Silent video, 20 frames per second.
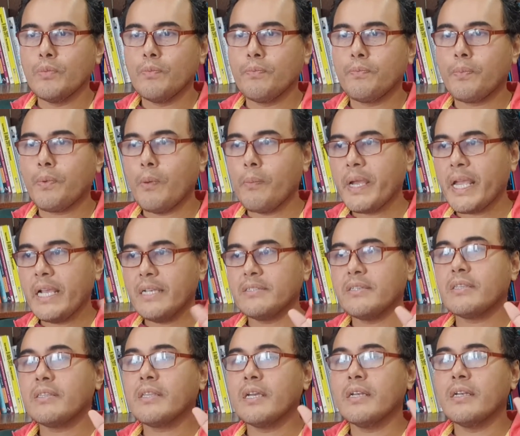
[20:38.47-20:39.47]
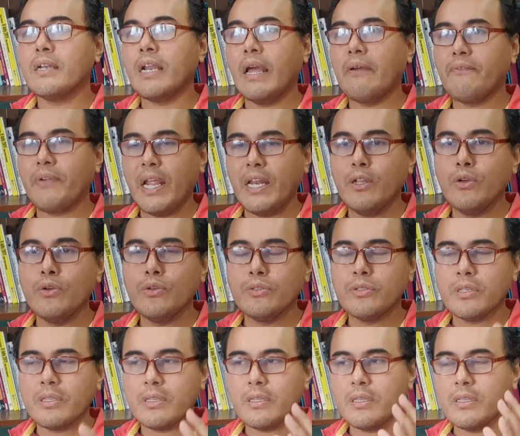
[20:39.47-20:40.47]
propagate certain
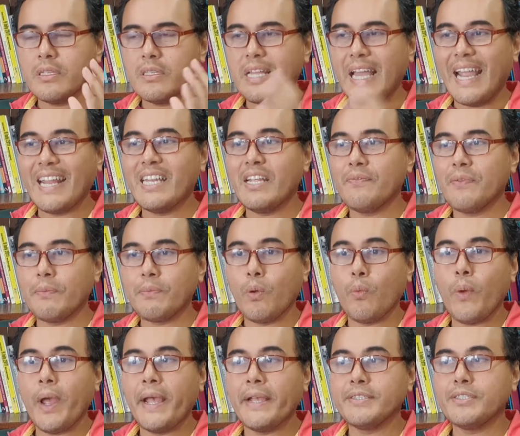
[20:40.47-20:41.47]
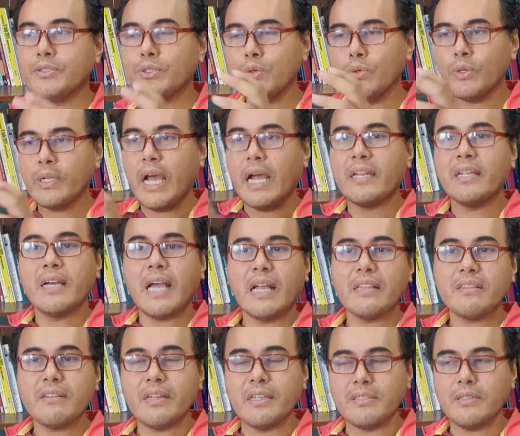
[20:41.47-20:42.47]
values, the idea from the West to the other
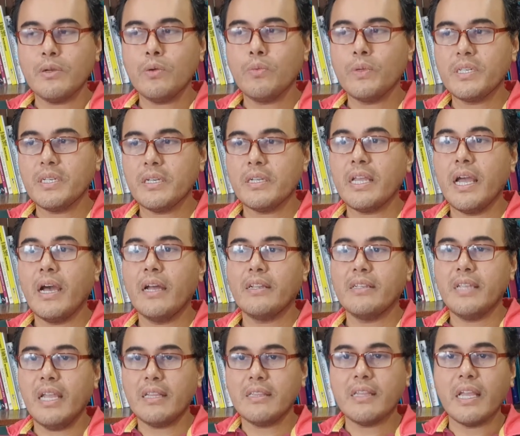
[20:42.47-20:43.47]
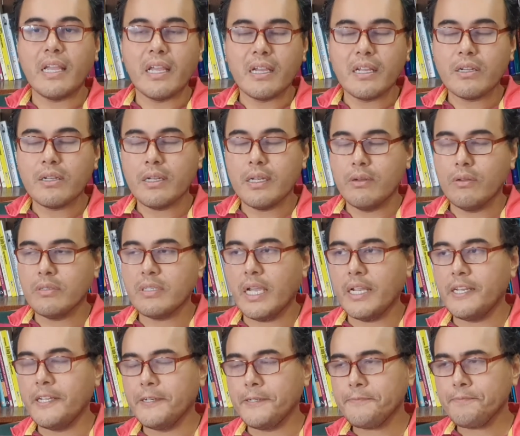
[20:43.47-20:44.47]
countries, which they are rejecting those
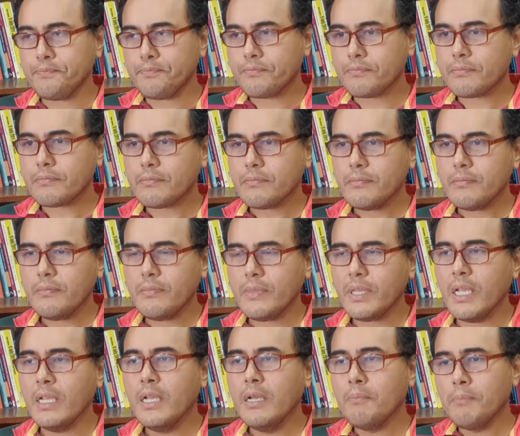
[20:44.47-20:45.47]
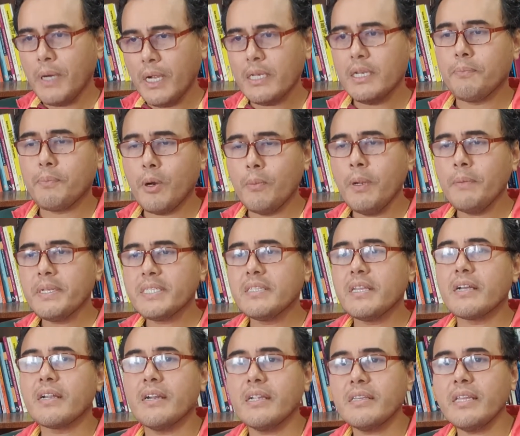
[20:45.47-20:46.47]
ideas. But the problem is
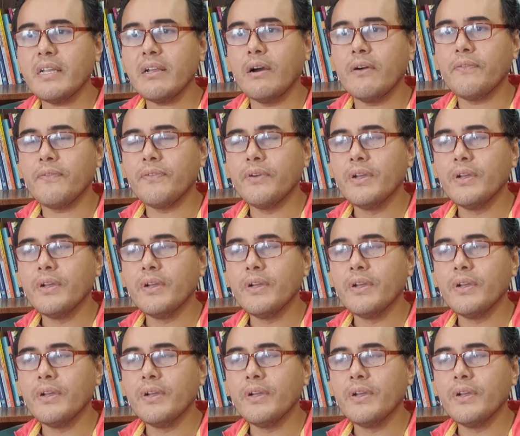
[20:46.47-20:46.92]
the critique of